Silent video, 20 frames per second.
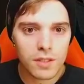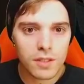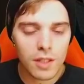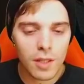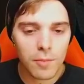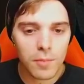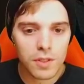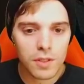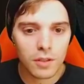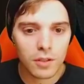
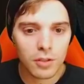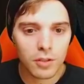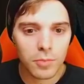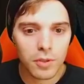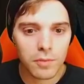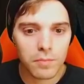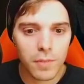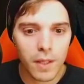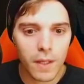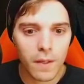Stamp is a little
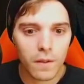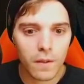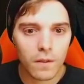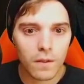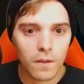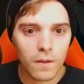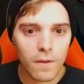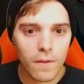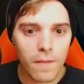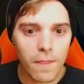bit
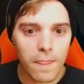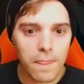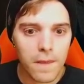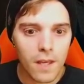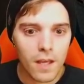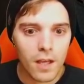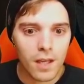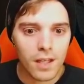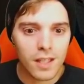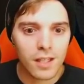better.
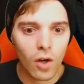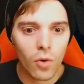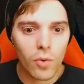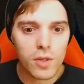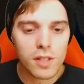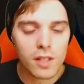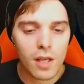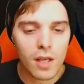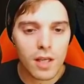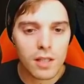He
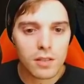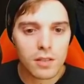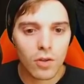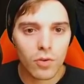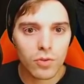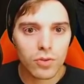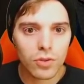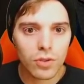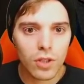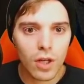always is
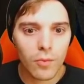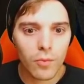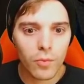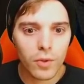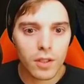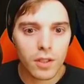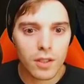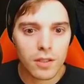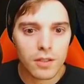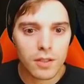going to come
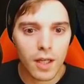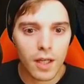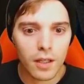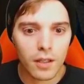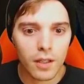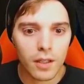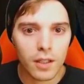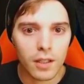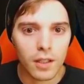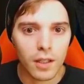with an
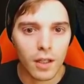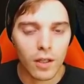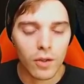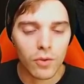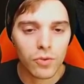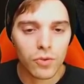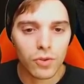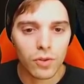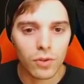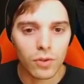attacker
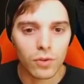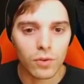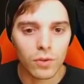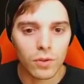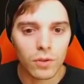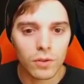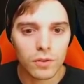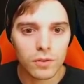anyhow, so...